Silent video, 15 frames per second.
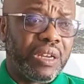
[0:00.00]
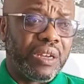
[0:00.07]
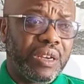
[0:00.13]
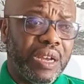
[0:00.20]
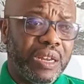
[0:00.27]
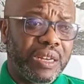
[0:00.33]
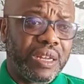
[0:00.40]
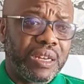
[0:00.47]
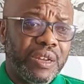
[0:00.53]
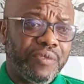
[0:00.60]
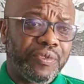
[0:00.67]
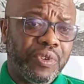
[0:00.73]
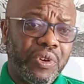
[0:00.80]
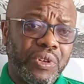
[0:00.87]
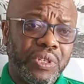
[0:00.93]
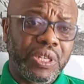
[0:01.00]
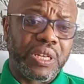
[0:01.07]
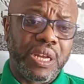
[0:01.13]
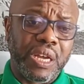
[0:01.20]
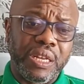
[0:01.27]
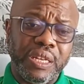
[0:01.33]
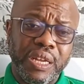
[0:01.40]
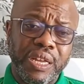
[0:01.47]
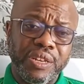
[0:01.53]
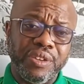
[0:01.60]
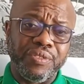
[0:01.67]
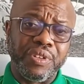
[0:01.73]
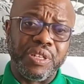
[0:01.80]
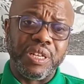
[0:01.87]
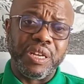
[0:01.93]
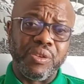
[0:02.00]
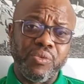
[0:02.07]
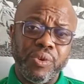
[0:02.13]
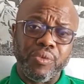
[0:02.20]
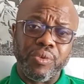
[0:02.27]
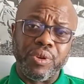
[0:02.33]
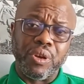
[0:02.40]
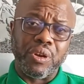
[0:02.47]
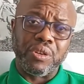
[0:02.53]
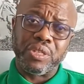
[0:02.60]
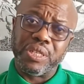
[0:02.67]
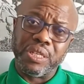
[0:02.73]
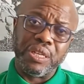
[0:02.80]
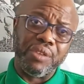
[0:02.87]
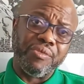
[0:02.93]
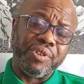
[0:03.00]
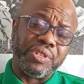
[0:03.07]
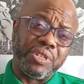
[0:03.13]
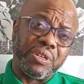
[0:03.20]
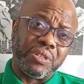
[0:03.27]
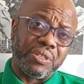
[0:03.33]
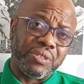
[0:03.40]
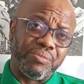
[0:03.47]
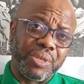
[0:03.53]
And then, of course, at the end of the day, we will all see the results,